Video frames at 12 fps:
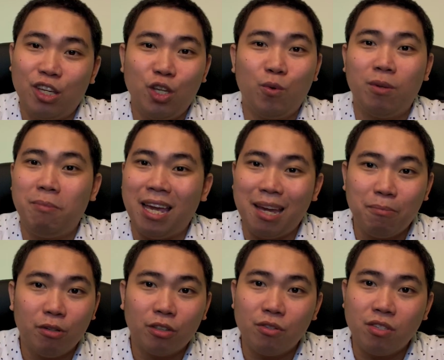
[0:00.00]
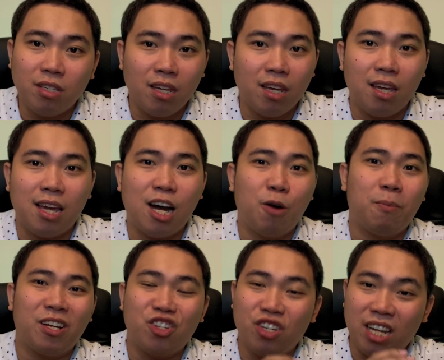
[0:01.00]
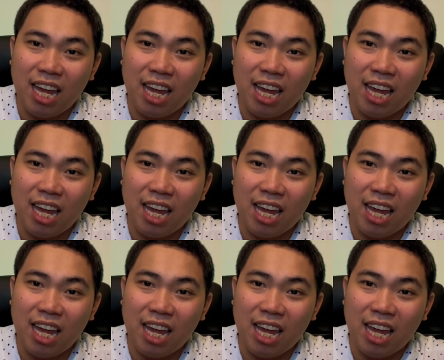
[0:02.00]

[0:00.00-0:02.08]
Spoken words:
You will be able to see how much